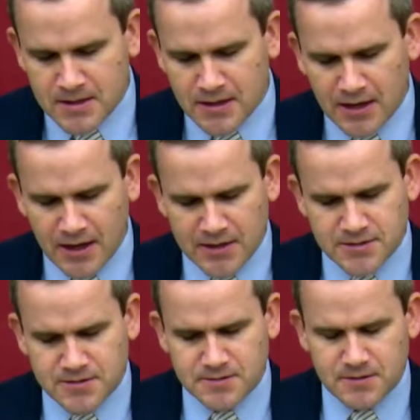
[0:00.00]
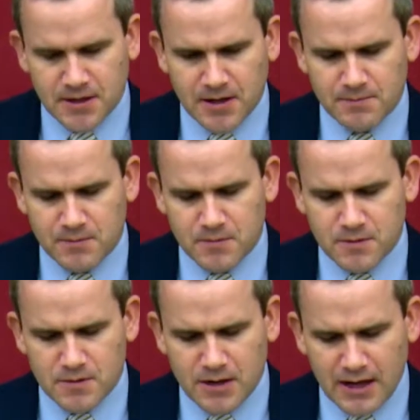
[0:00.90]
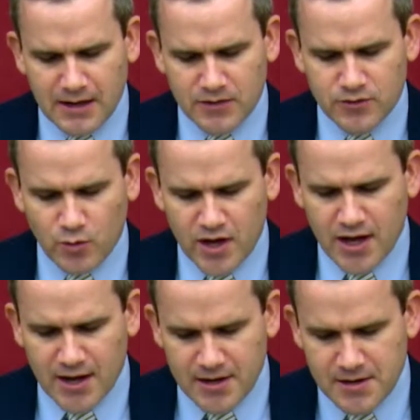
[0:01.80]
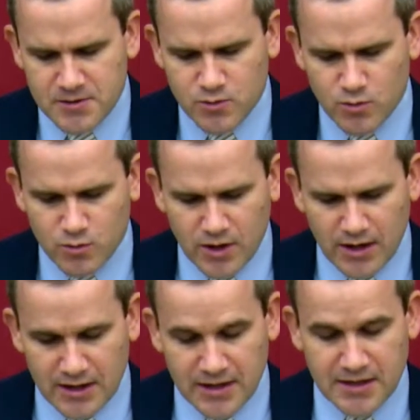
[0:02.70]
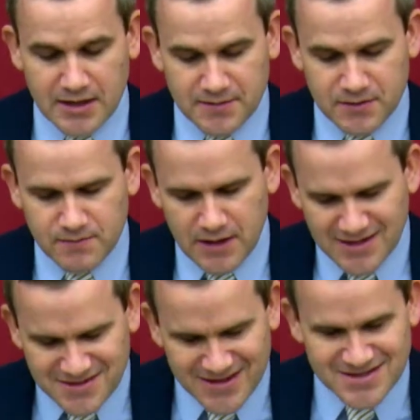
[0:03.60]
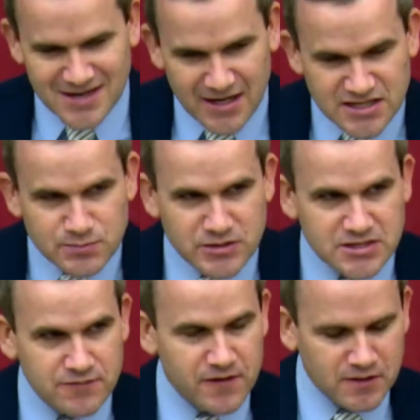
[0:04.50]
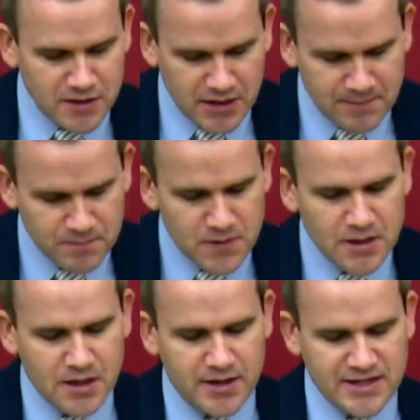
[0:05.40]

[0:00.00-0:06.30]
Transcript: And the way the essay is not specifically an